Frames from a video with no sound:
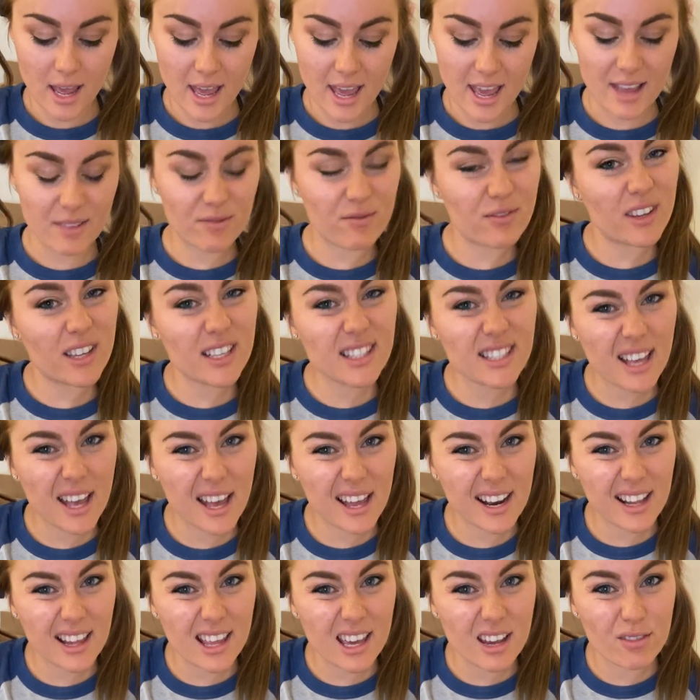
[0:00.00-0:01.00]
It feels
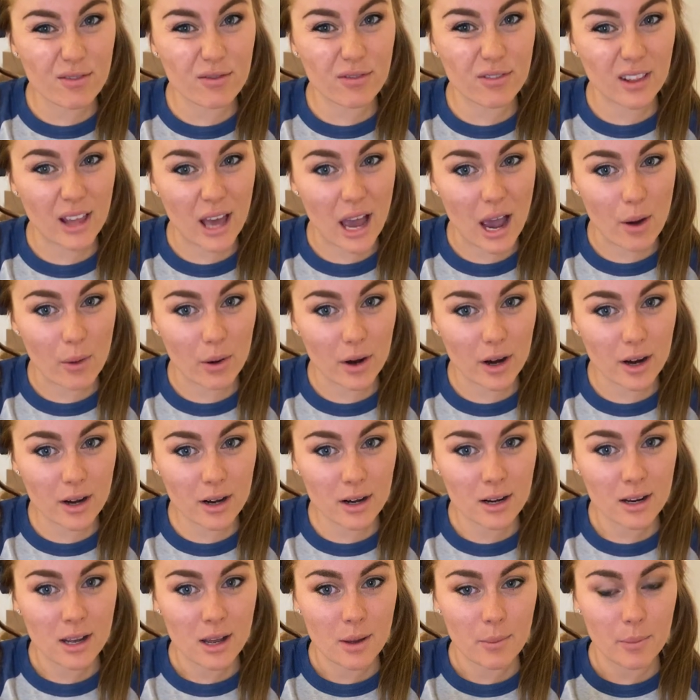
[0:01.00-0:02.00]
kind of like
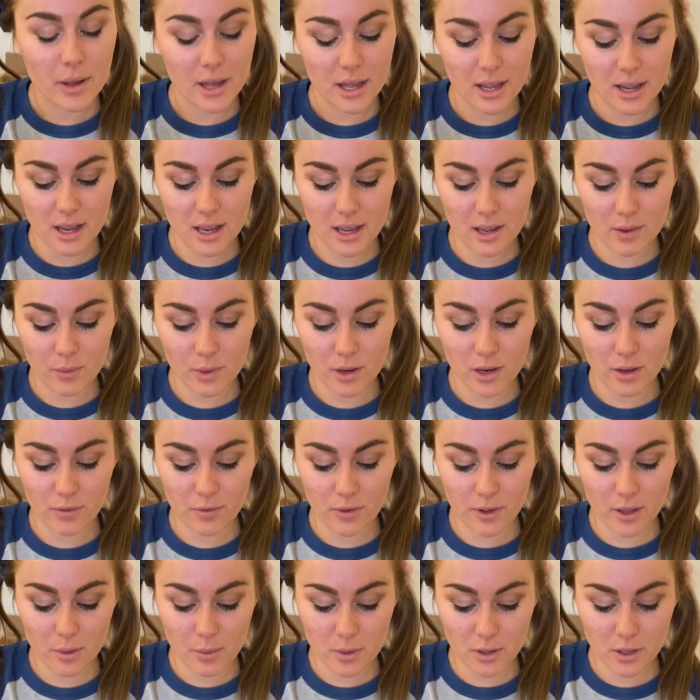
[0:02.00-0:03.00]
flour, but when you
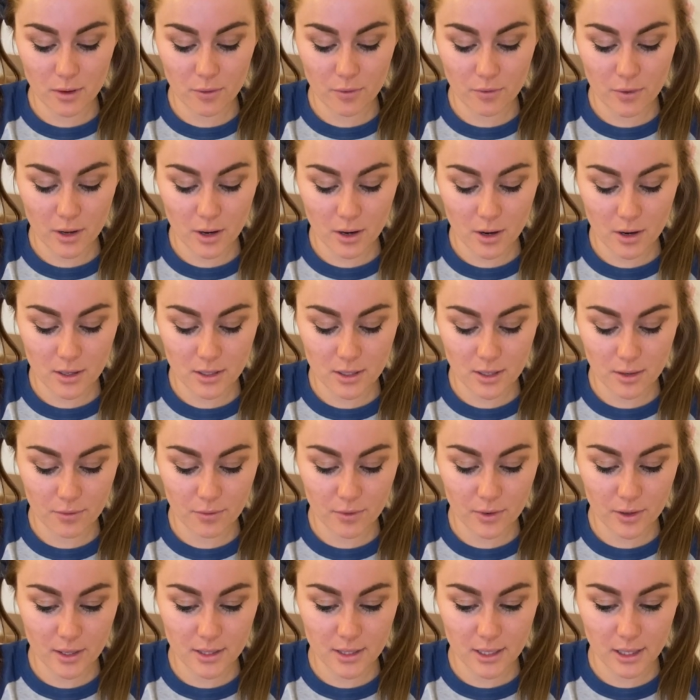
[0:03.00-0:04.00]
feel it with your fingers, it
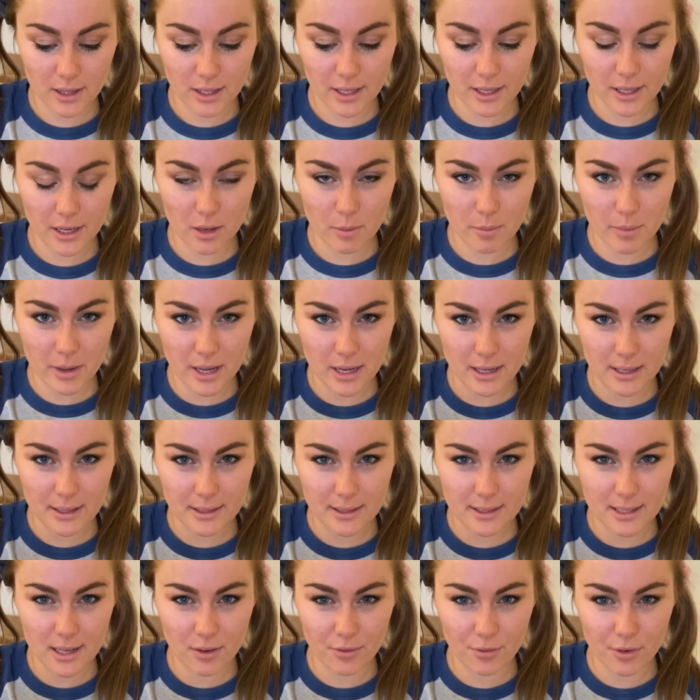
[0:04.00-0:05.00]
feels a little
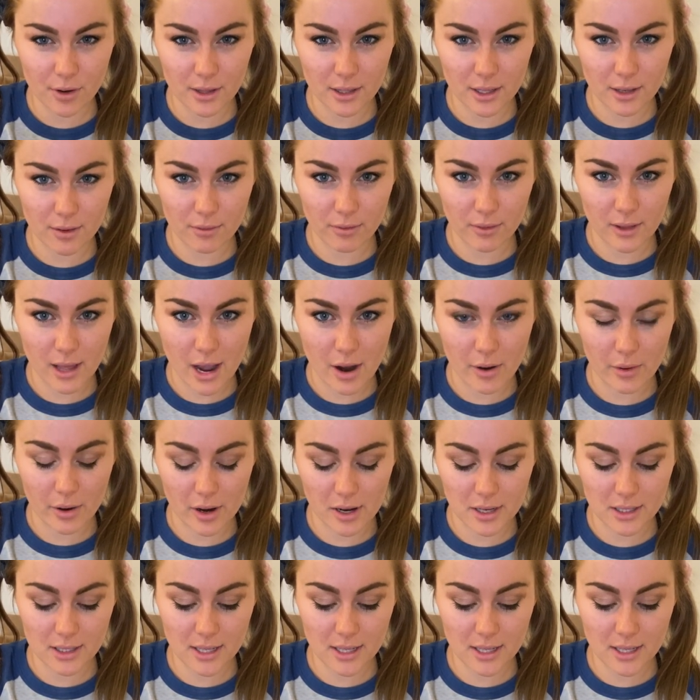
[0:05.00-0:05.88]
bit different than flour.